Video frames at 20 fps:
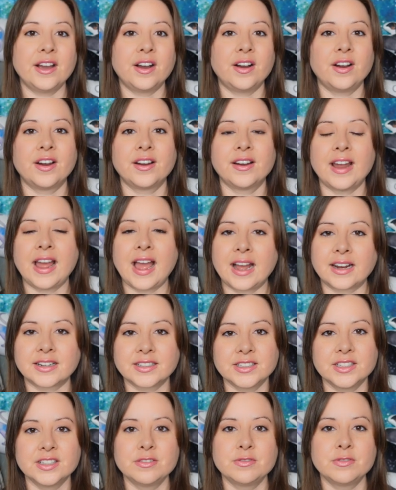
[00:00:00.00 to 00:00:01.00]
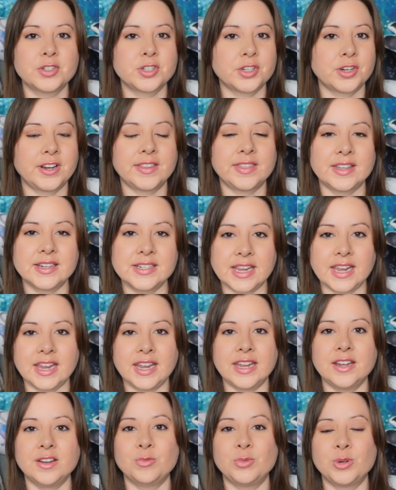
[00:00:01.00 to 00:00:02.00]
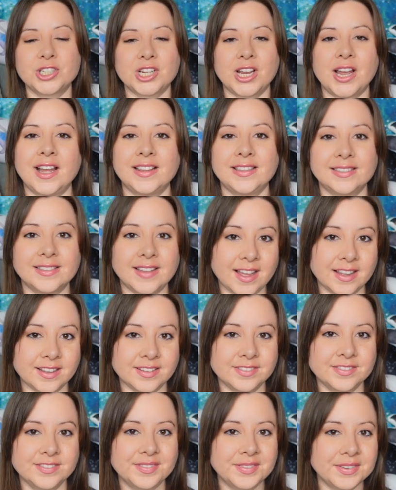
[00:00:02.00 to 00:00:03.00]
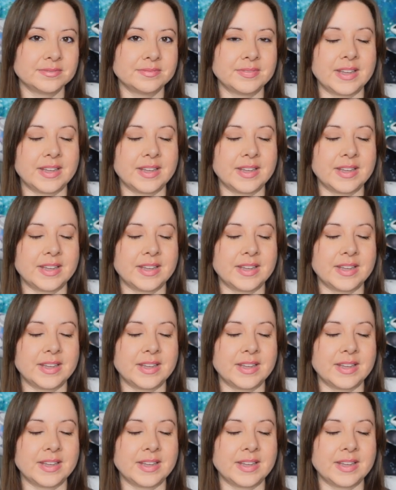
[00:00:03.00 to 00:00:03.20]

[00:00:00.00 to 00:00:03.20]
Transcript: are active during the day, which I love.